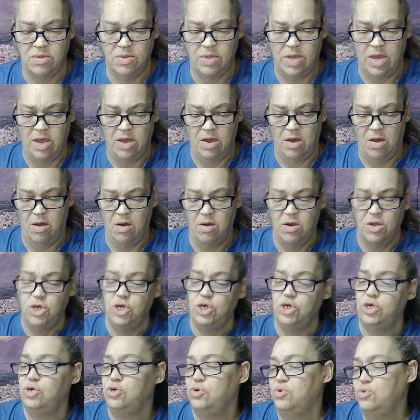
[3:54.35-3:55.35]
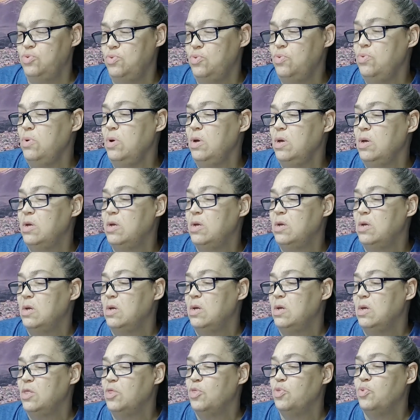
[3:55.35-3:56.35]
They are Hue,
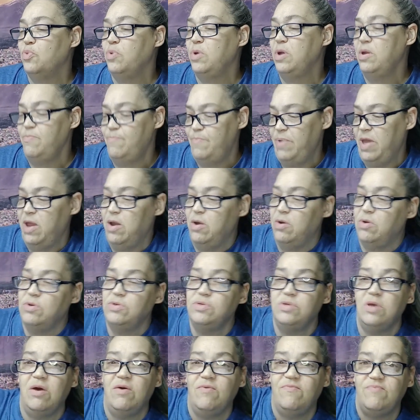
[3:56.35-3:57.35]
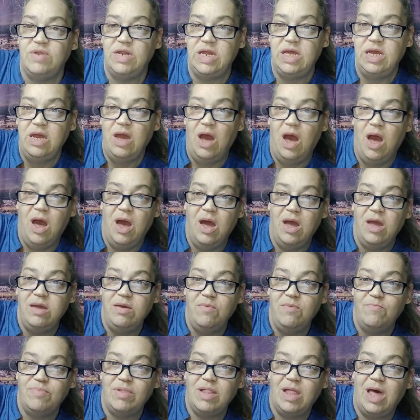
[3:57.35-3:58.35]
3 pairs of
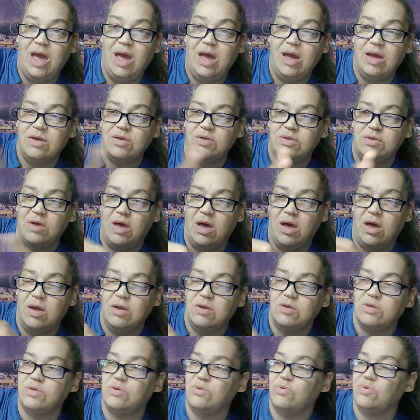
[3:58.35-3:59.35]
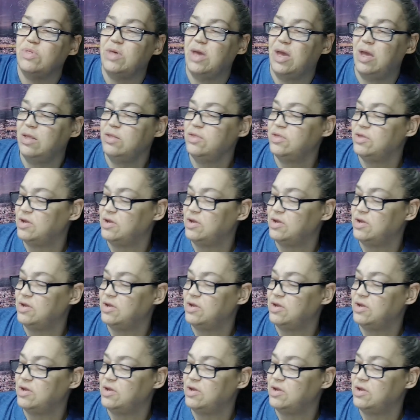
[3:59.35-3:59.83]
knee-high black socks, so that's